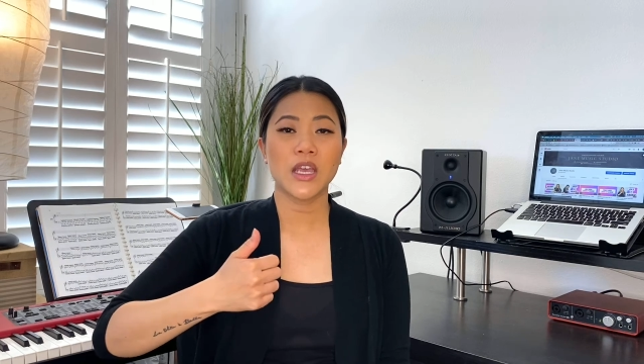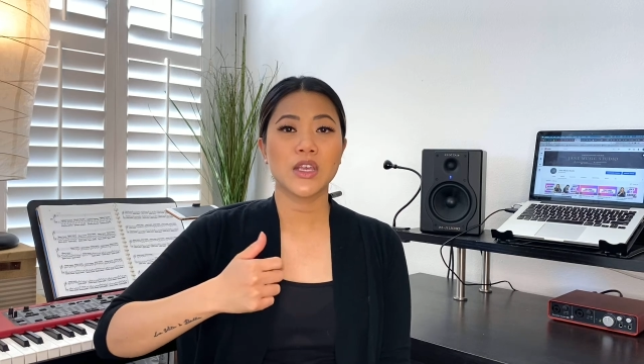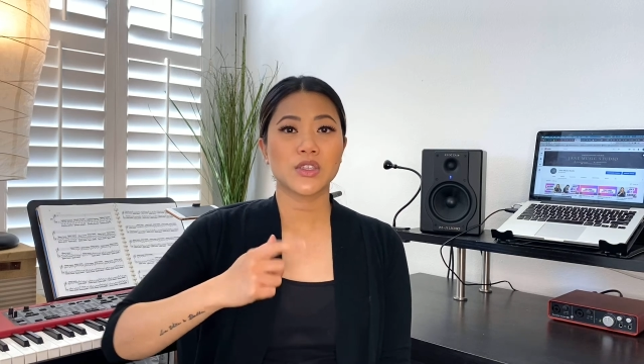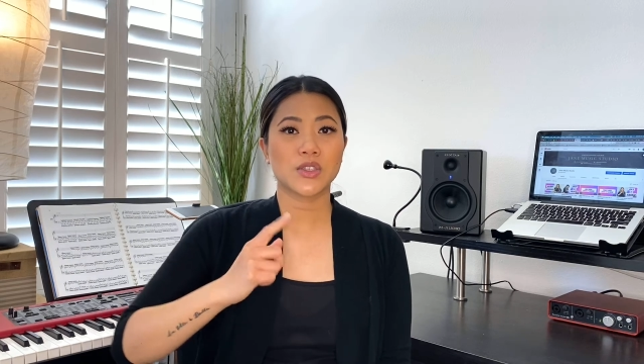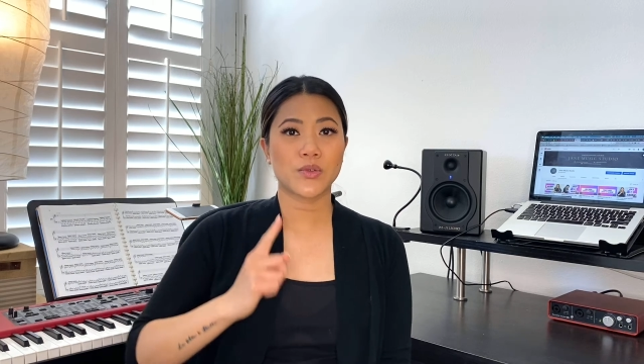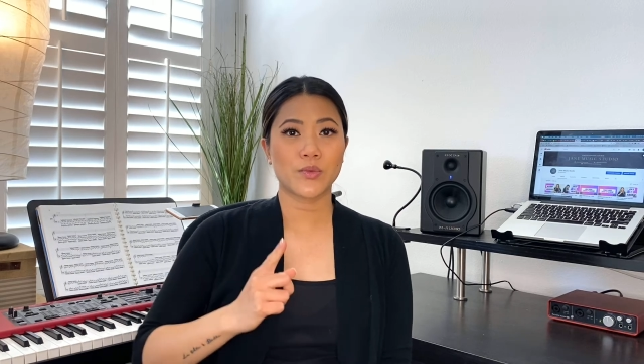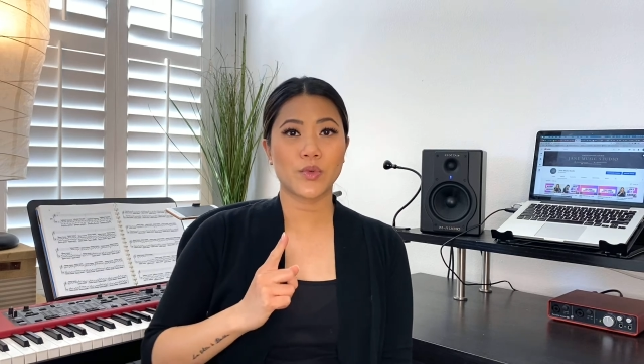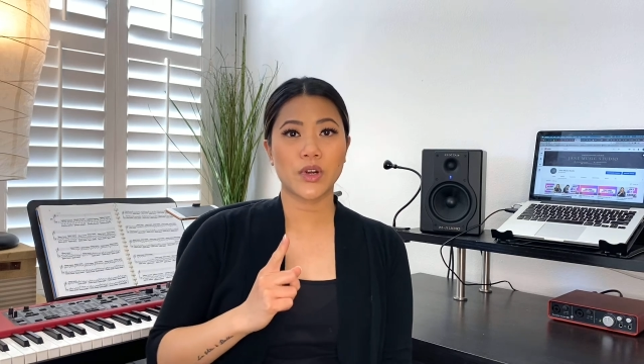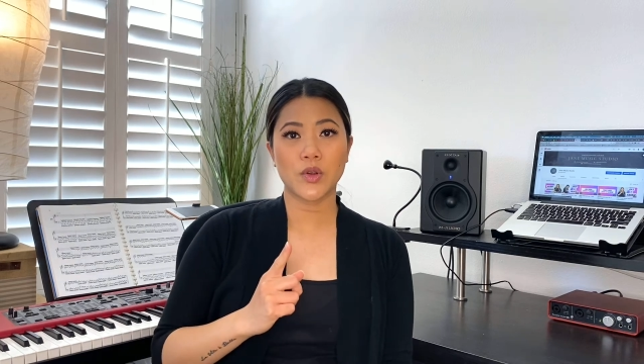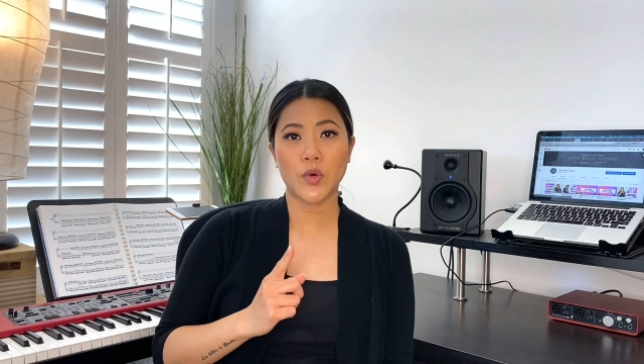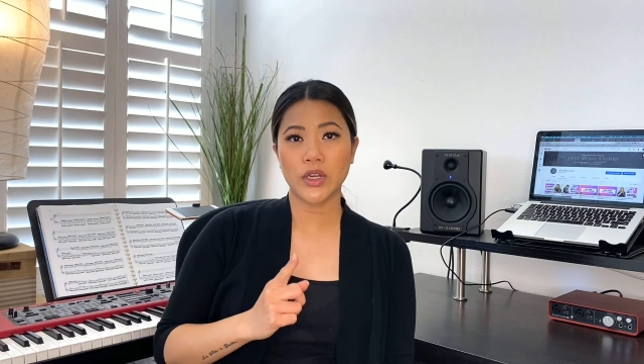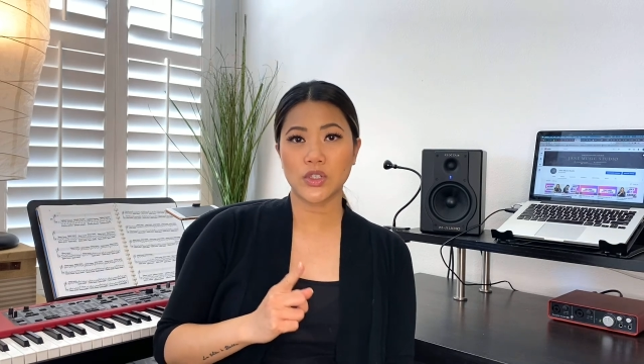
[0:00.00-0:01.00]
So we're
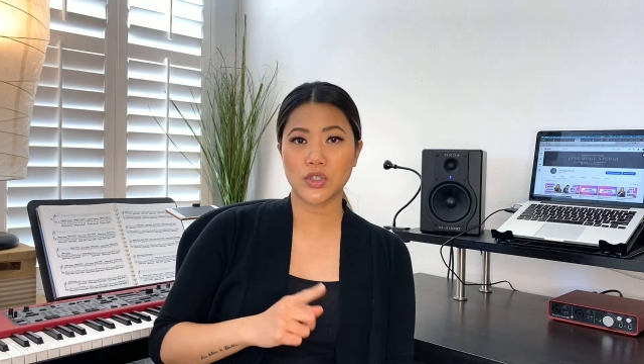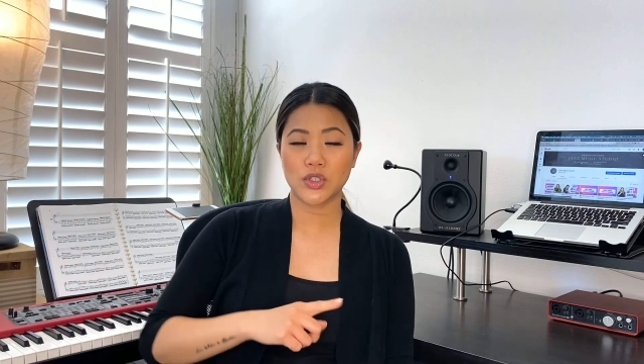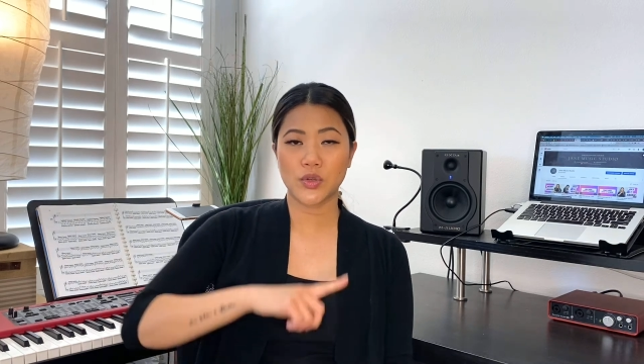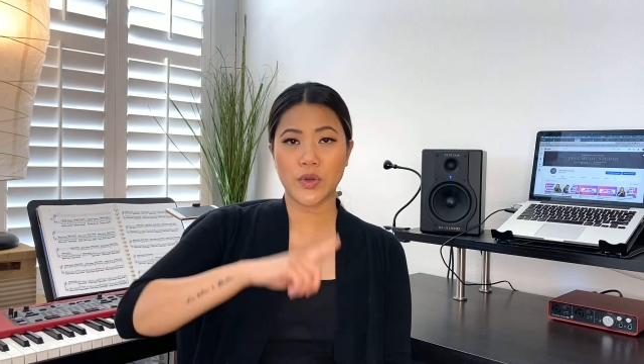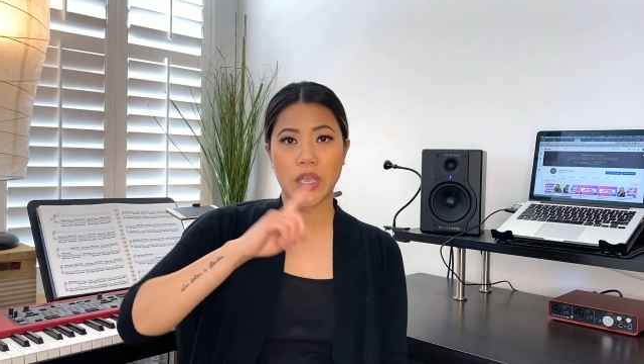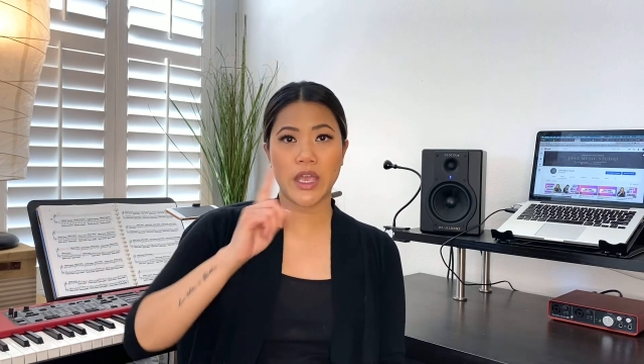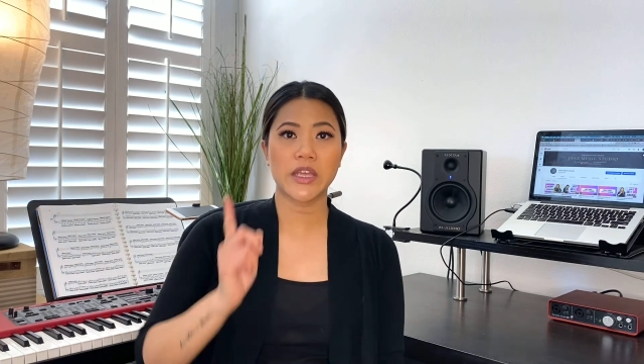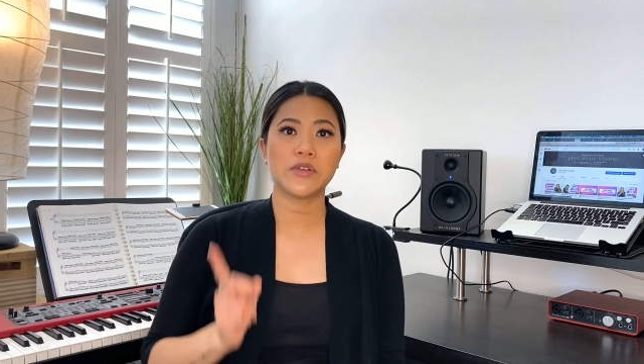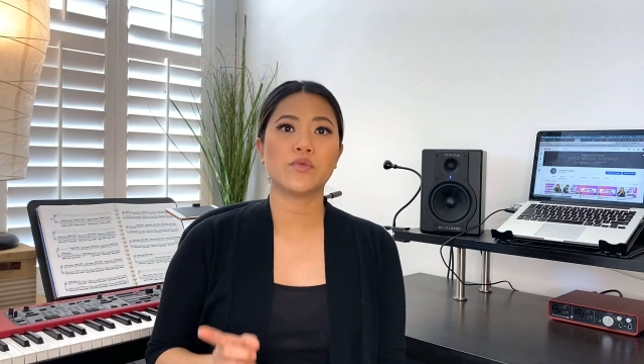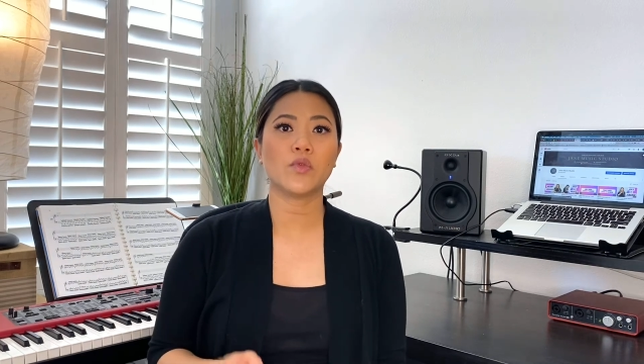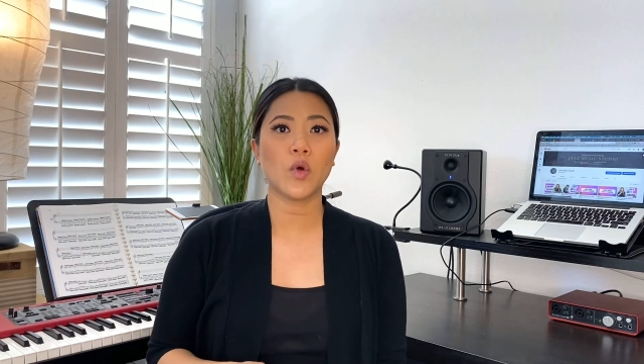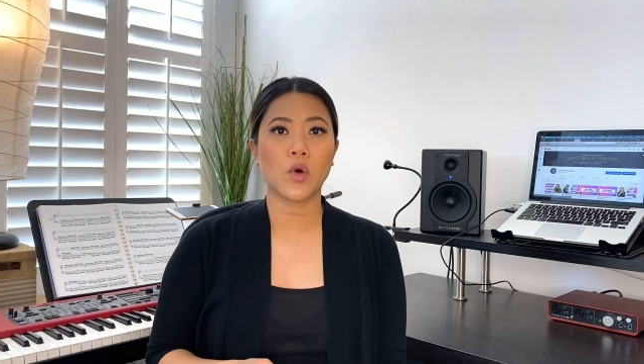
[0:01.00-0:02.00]
going to do a head
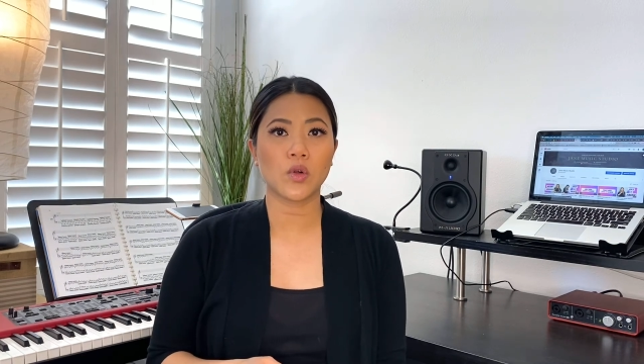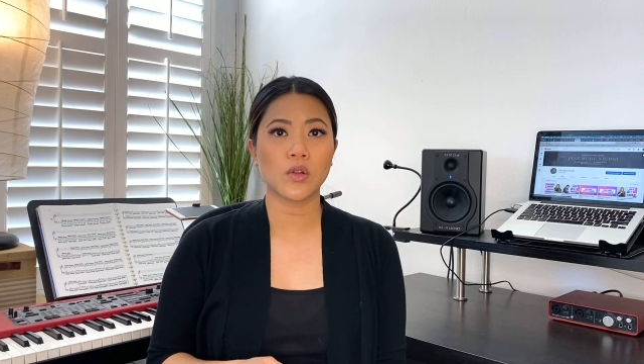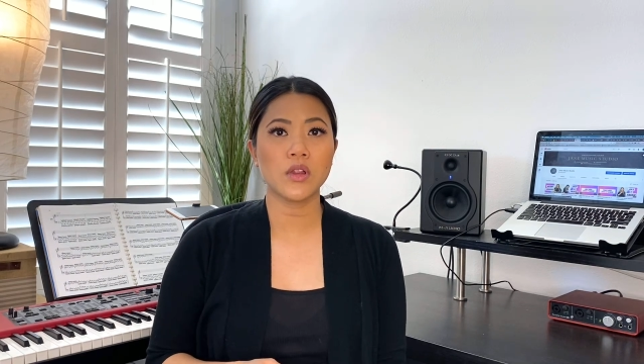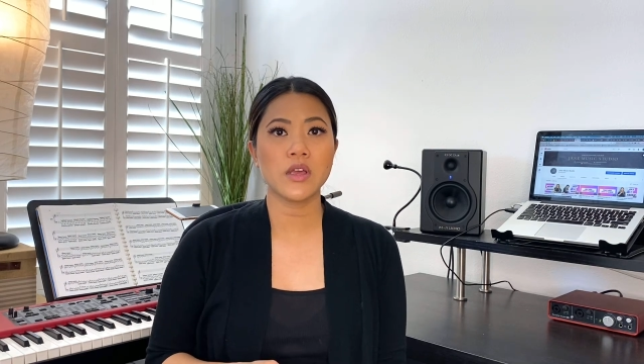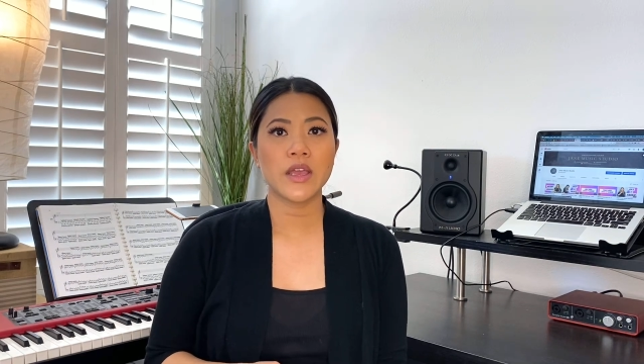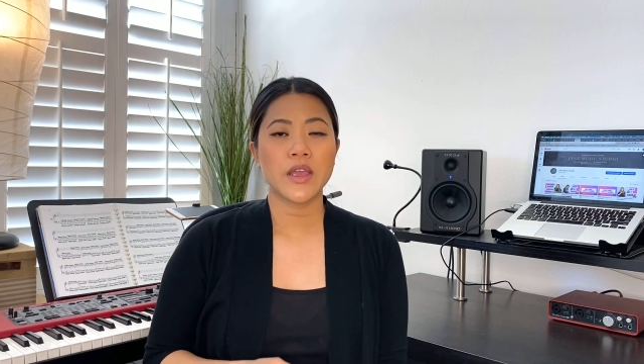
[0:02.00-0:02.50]
roll.